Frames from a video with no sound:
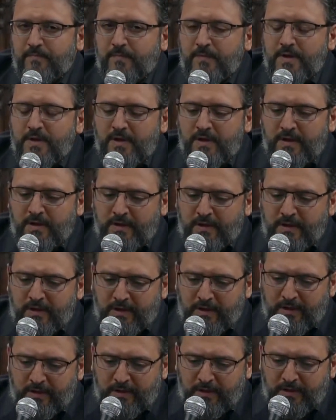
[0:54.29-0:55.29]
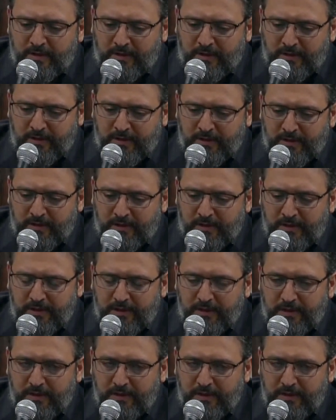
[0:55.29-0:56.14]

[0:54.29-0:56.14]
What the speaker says: (no one is talking)